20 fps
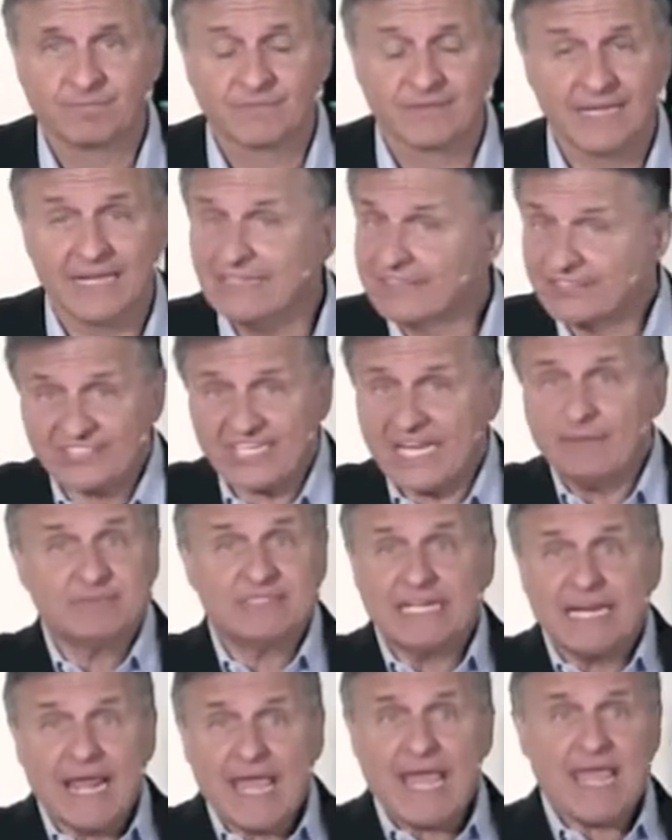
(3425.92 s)
And the same
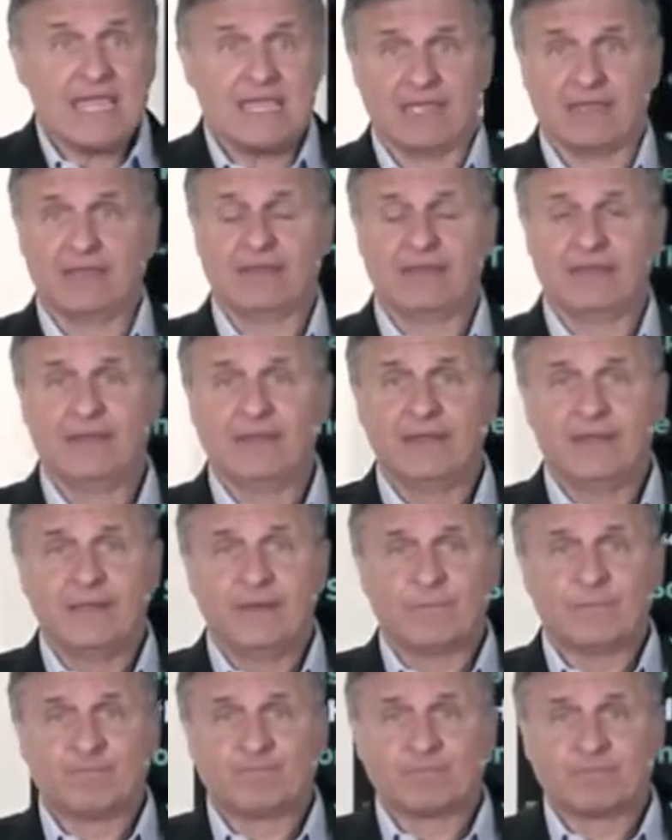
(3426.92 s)
today.
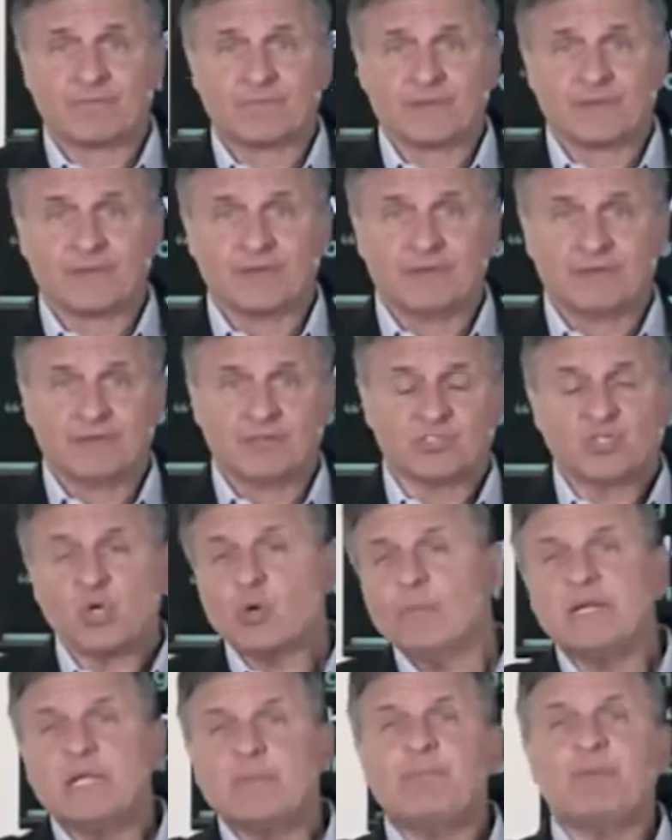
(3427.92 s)
So
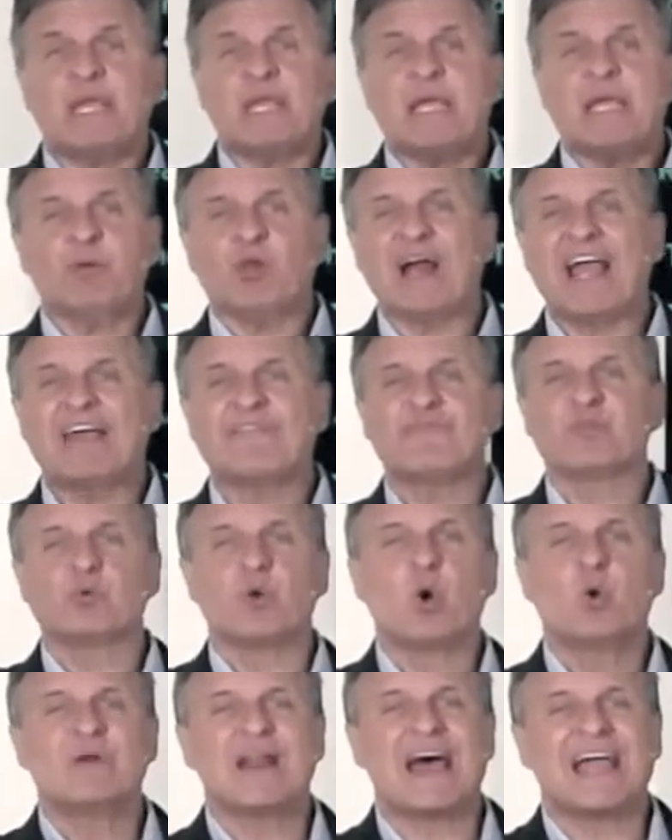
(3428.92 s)
many people have their
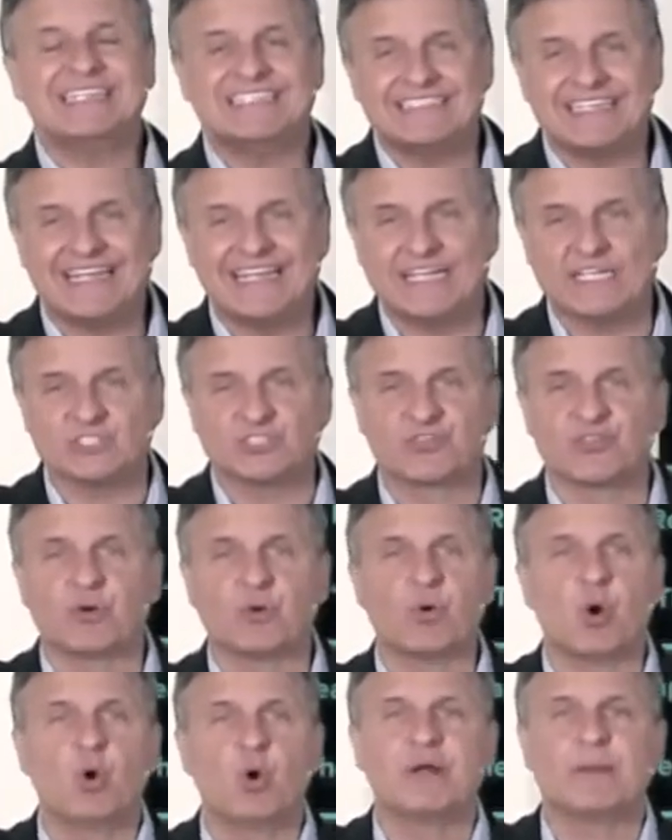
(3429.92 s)
own ideas, their
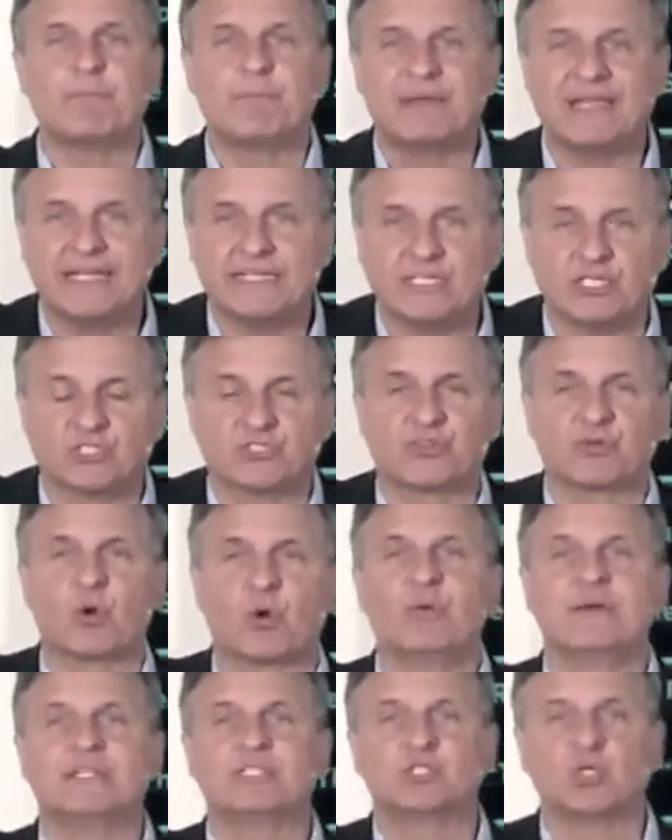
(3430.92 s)
own opinions, their
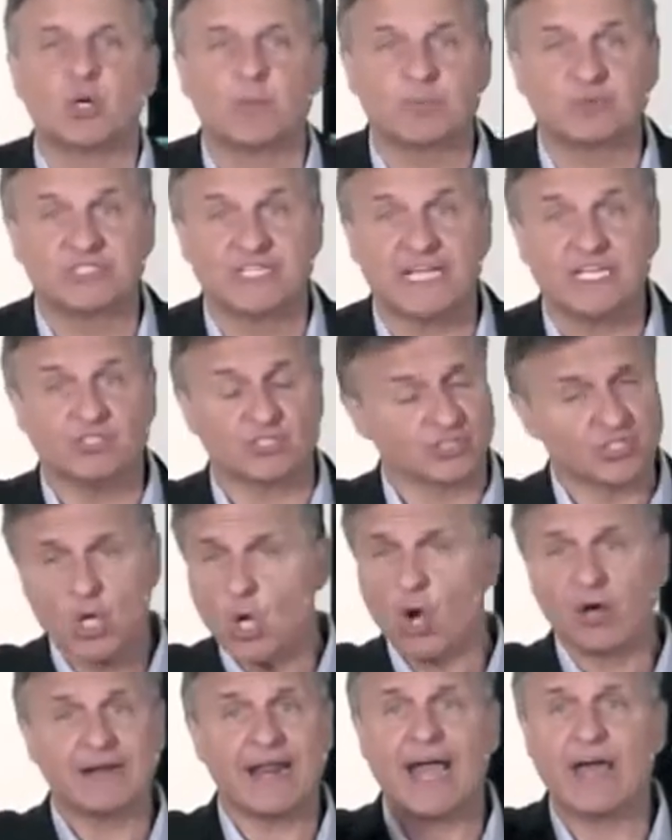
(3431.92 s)
own interpretations
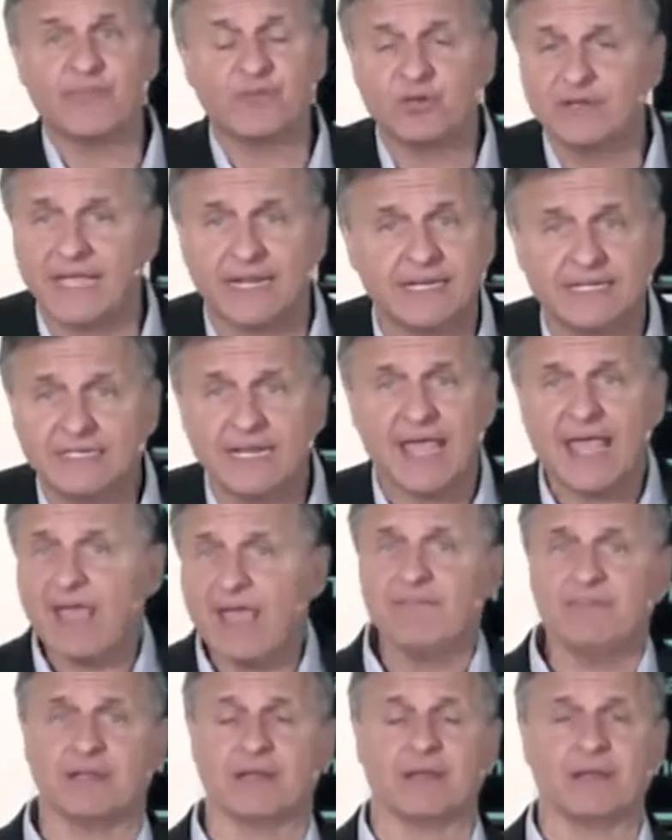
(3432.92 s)
on how they're getting to
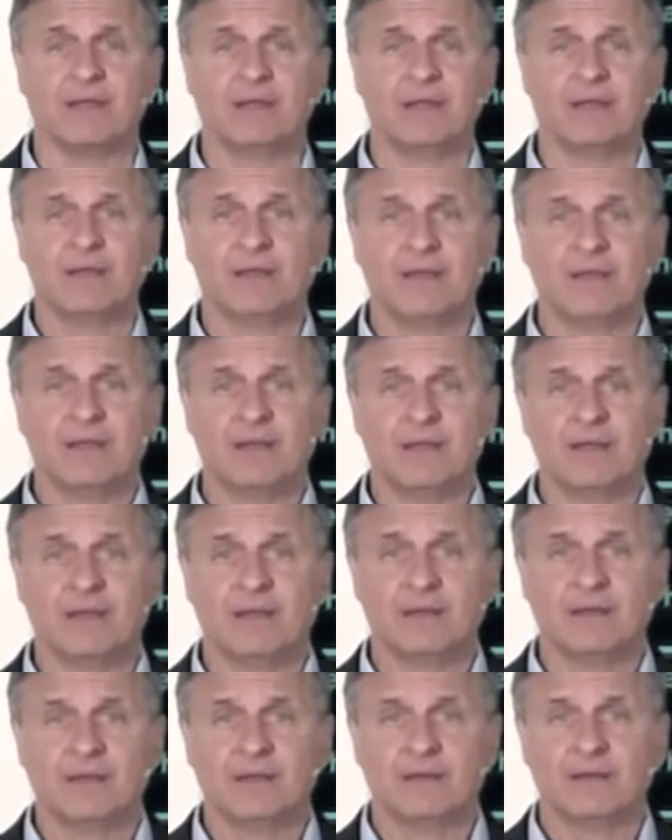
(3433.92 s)
heaven.
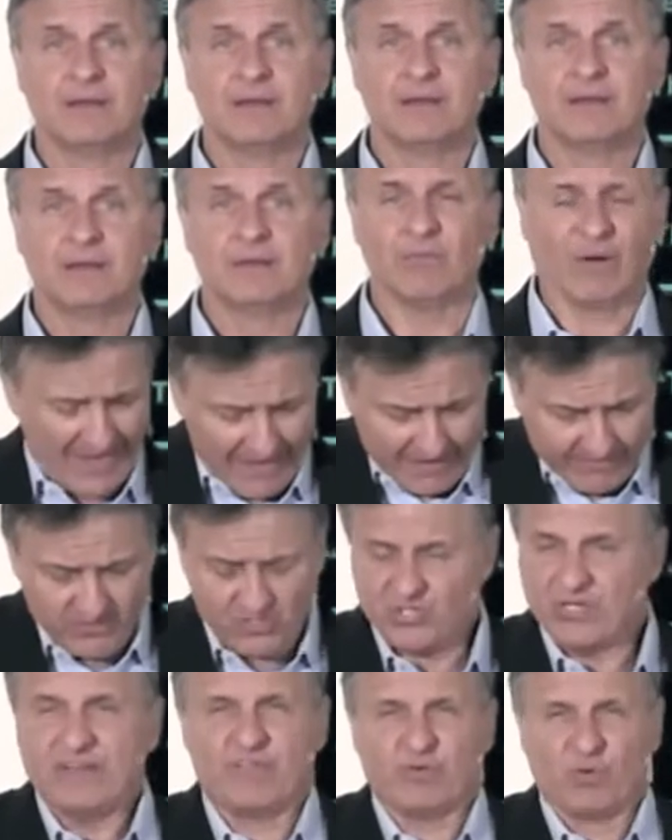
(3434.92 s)
Well, haven't
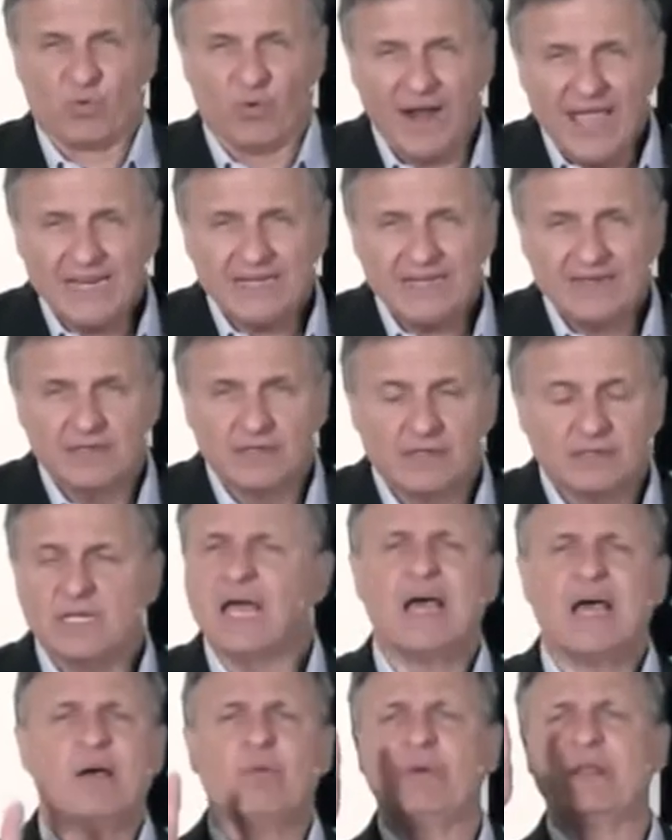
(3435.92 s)
you even read?
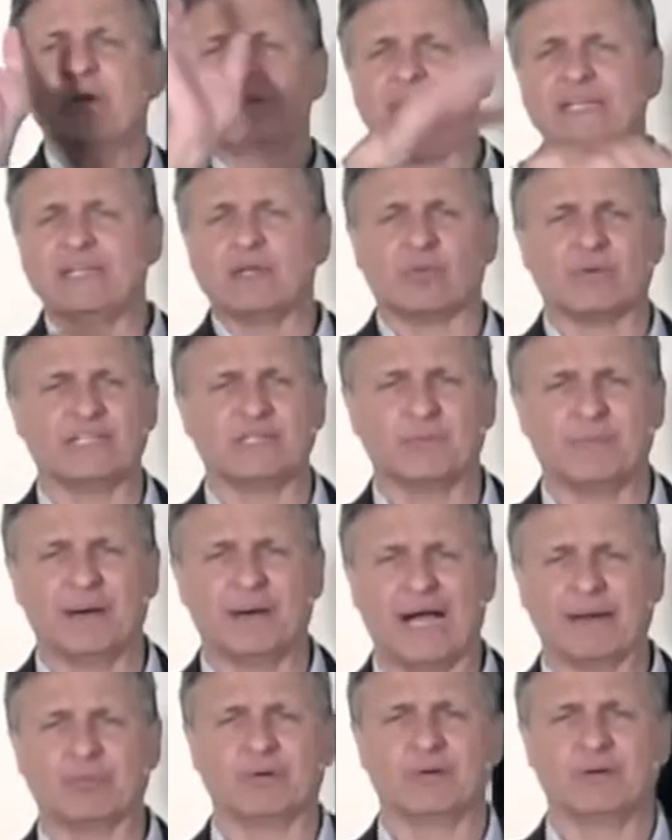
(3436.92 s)
No, we don't need to read the
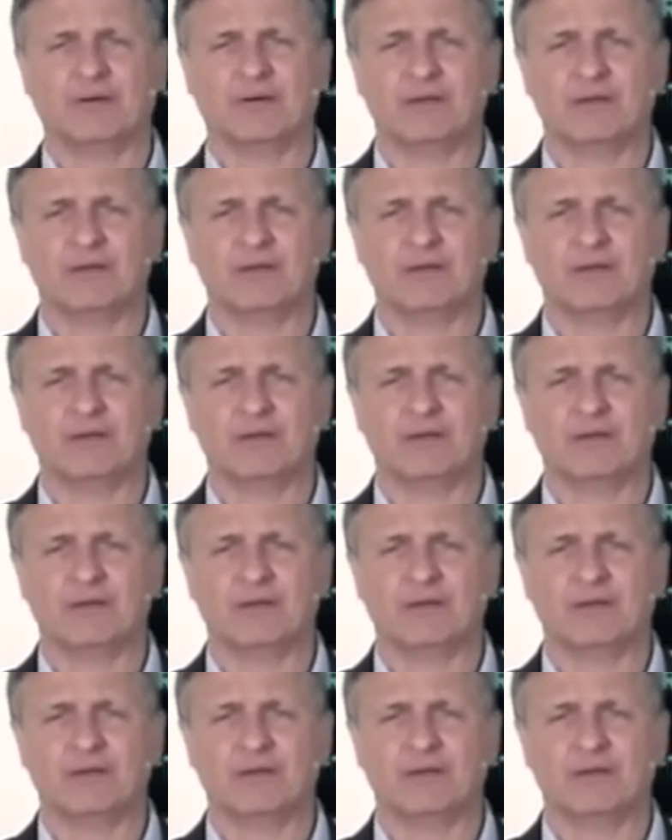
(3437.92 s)
Bible.